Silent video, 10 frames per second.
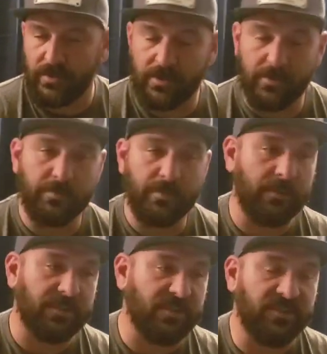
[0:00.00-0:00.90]
You know, you're
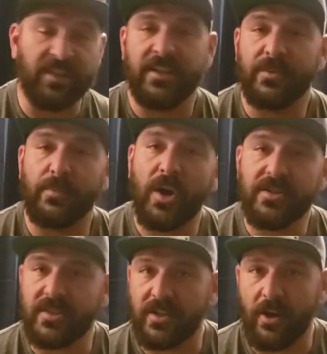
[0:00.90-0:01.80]
maybe just getting into
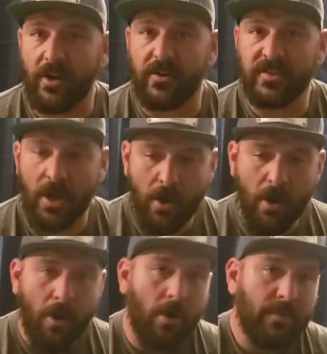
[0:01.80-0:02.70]
project cars,
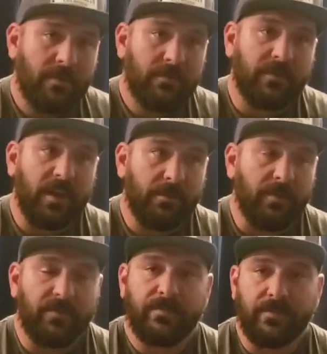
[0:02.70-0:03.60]
or maybe you've done it
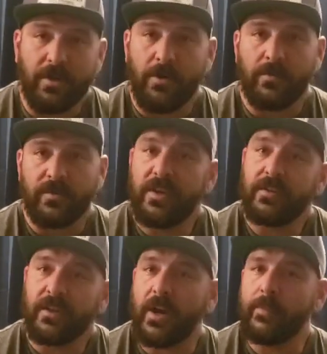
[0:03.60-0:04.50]
before,
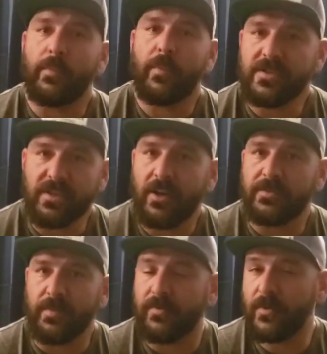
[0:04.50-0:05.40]
done a couple project
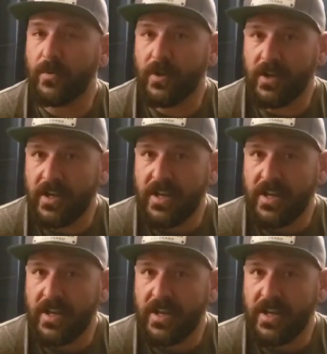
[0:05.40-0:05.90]
cars before